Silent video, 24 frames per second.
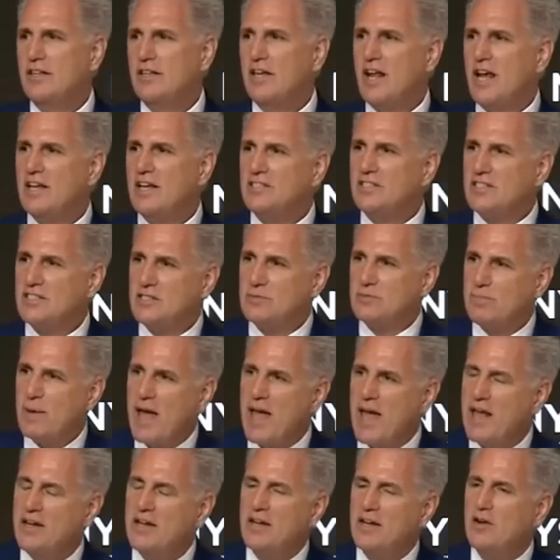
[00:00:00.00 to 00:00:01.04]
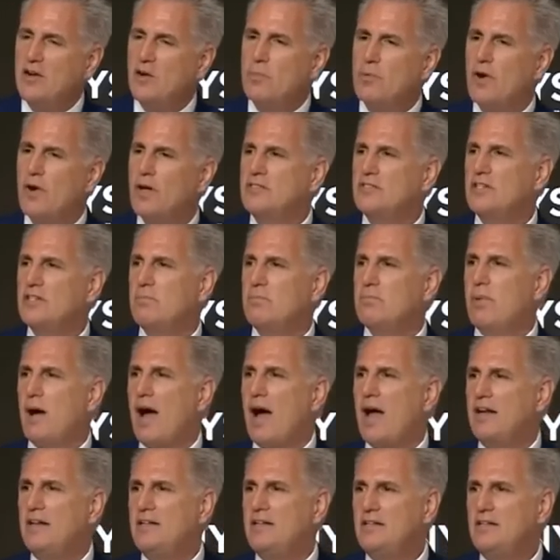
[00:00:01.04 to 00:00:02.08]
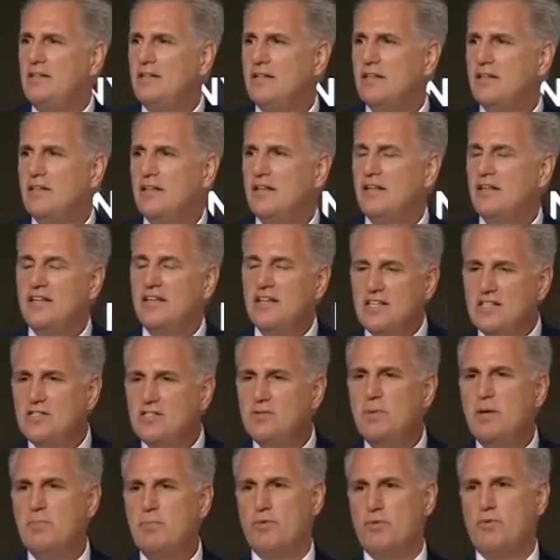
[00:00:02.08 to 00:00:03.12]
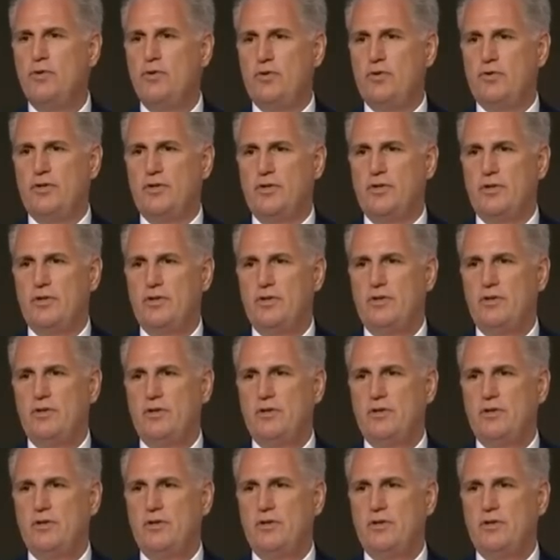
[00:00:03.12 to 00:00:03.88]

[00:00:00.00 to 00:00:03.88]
that has expanded under President Biden needs to be pruned.